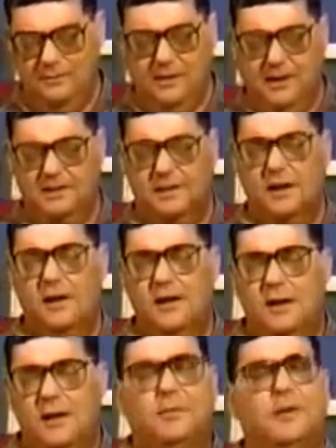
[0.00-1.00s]
Because
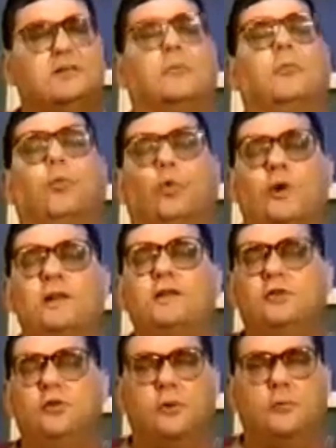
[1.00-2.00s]
I'm
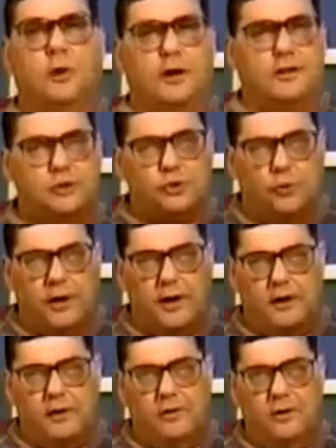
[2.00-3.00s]
really doing what I enjoy
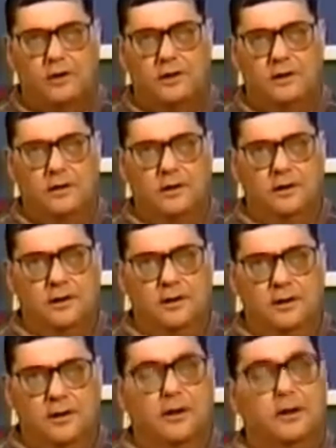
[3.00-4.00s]
now,
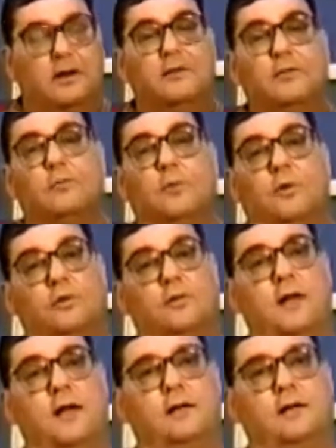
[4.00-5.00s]
and even more
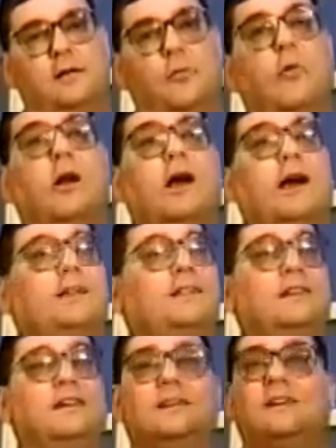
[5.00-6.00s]
than that, what I
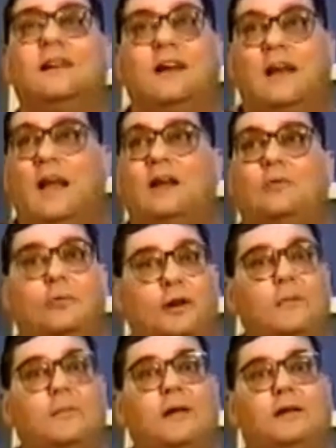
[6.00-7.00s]
think can
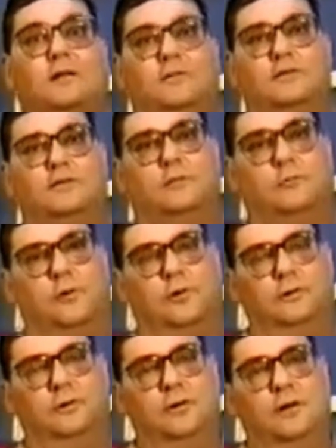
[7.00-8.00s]
really make a difference in the
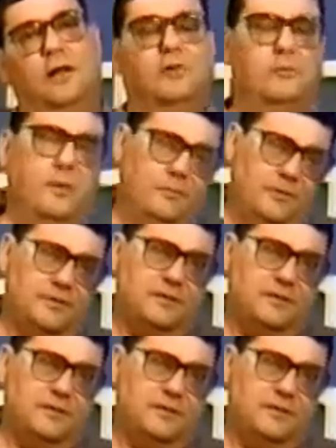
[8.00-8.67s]
world. Remember,